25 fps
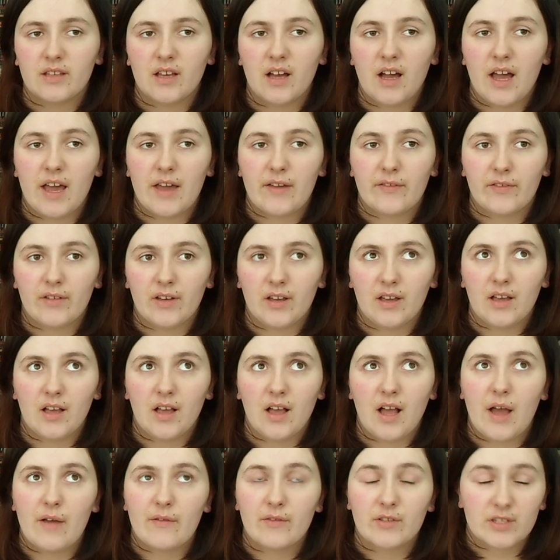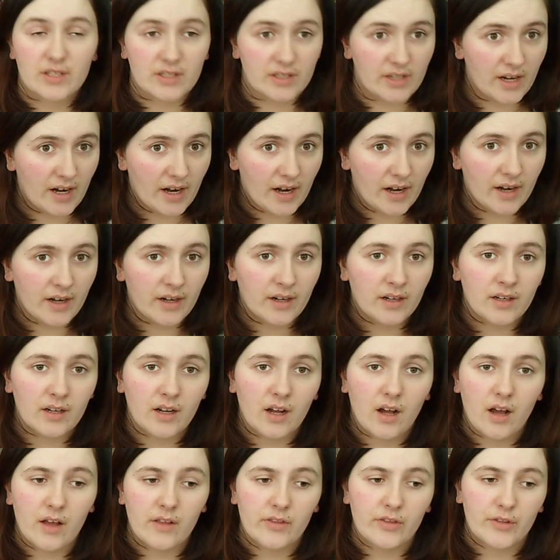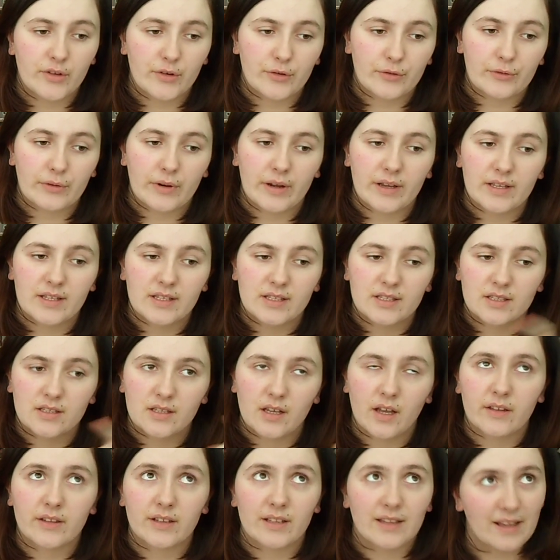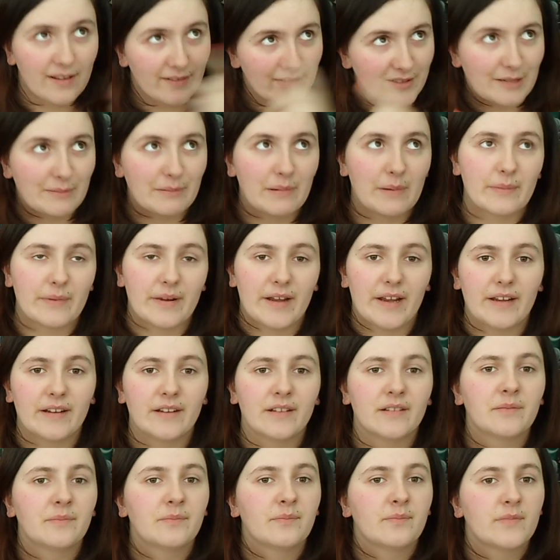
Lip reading: I've a scar on the left side of my brain,